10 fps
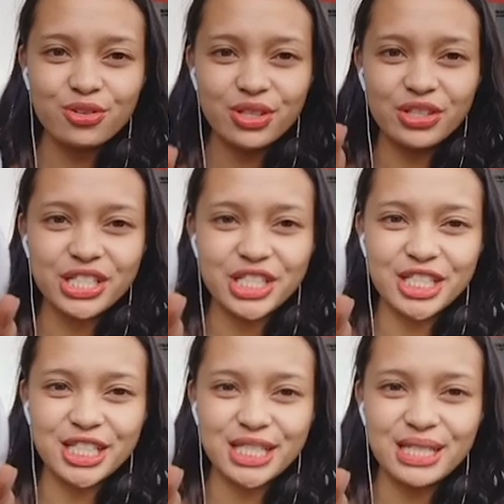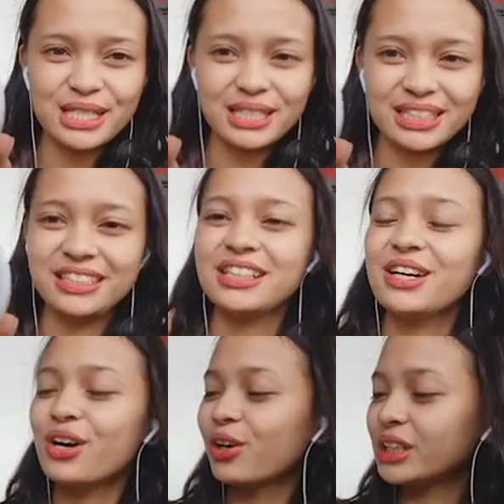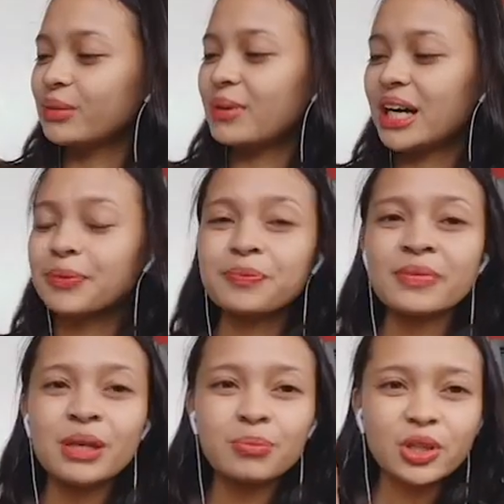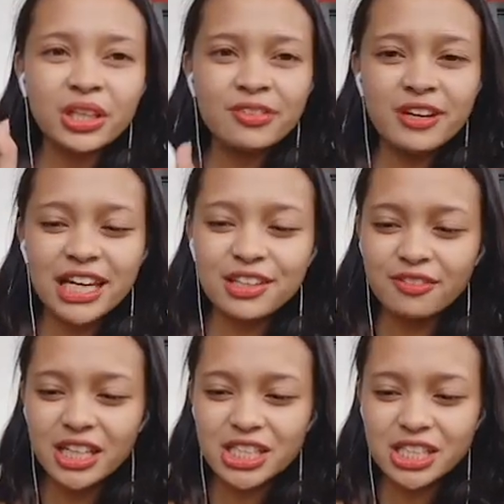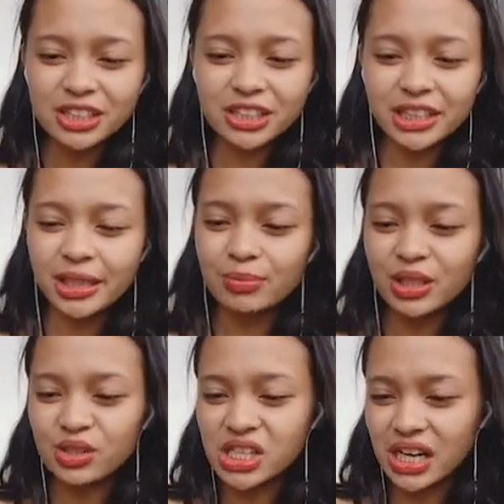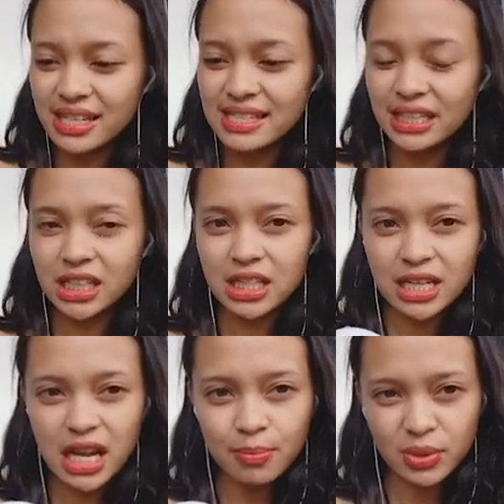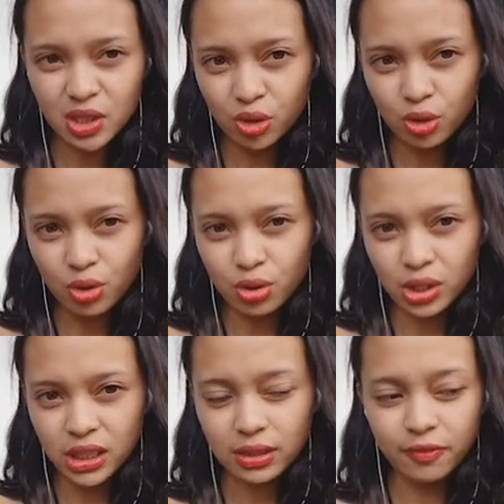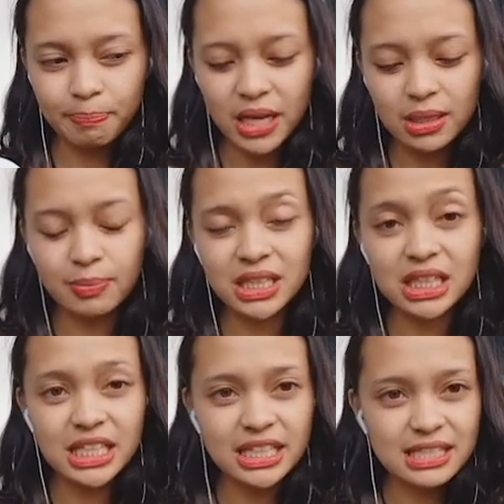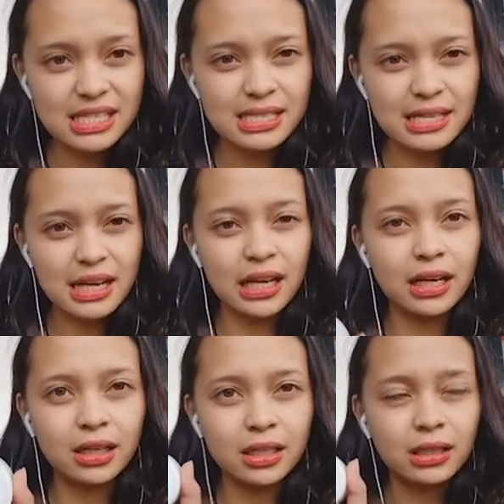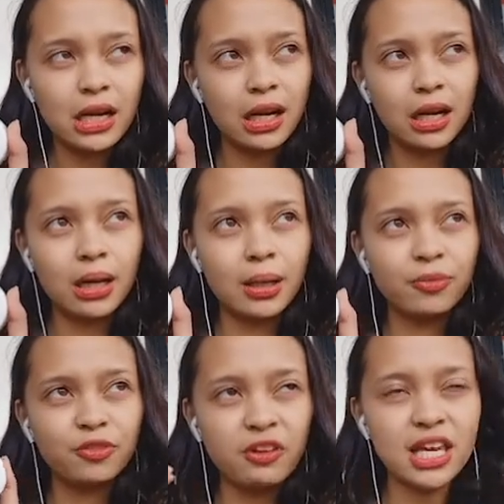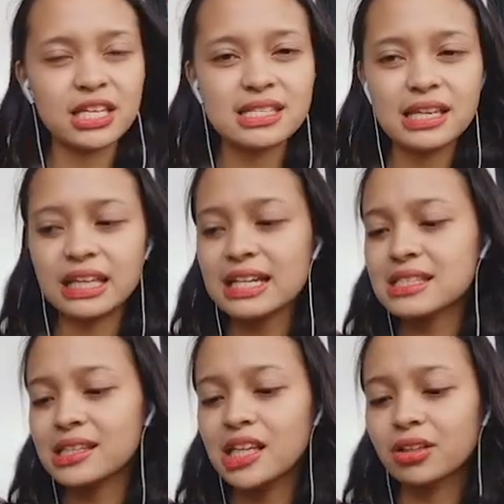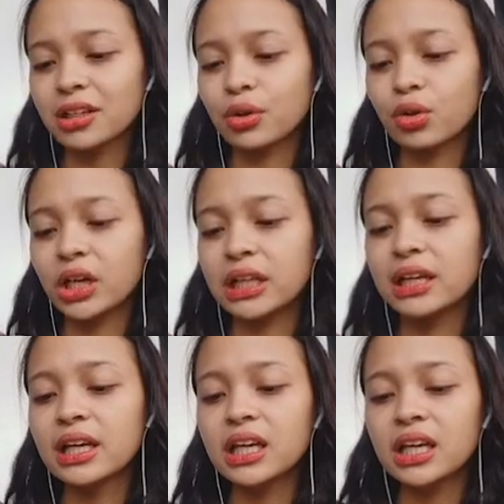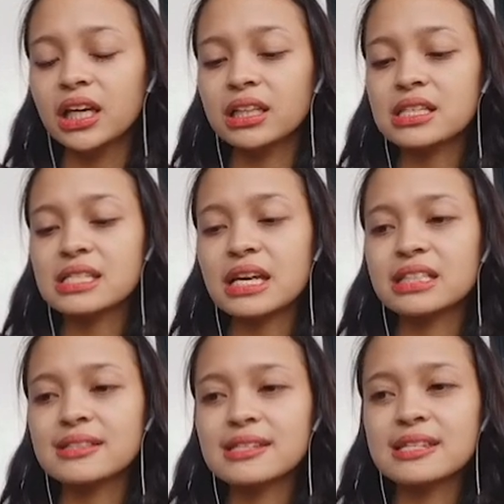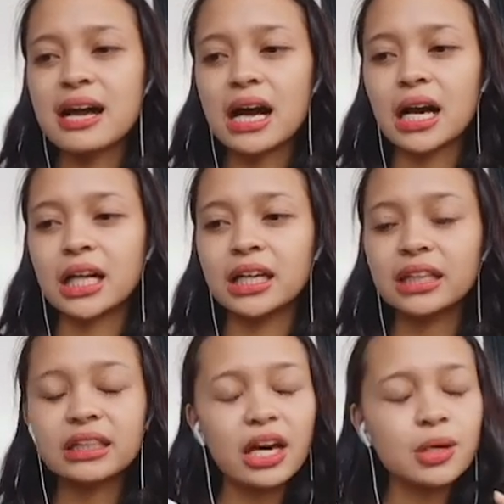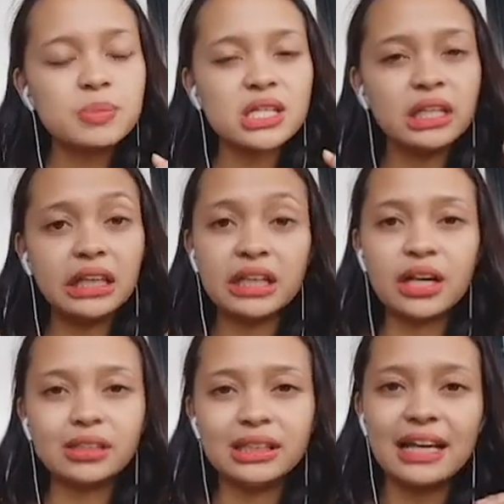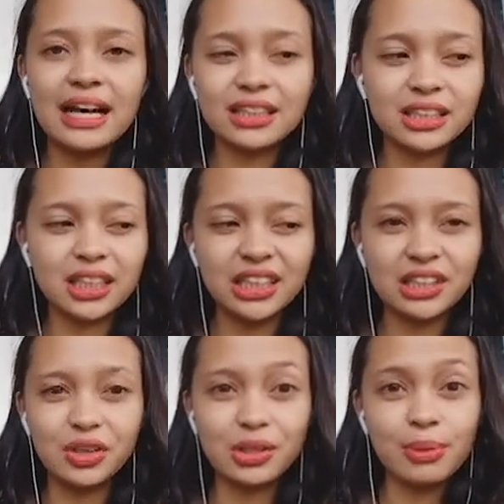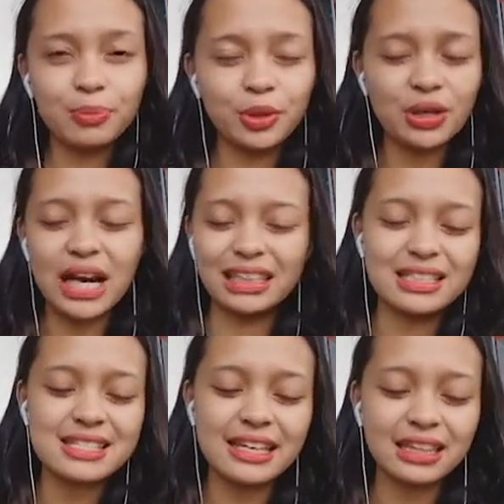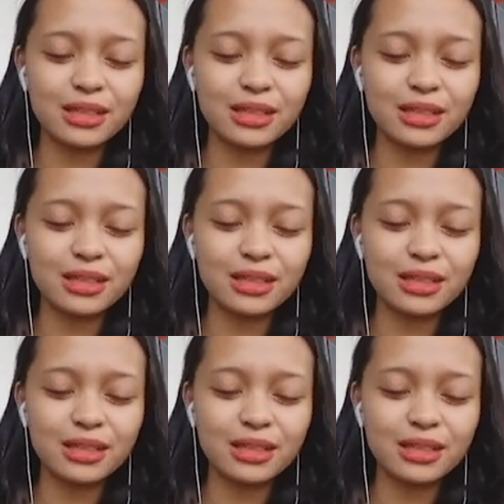Gorgeous. O, diba? Purifying facial cream daw siya kasi ginagamit to para panlinis ng face. It has tea tree oil in a sense na it helps clear out the acne. O, diba? Puro acne sip.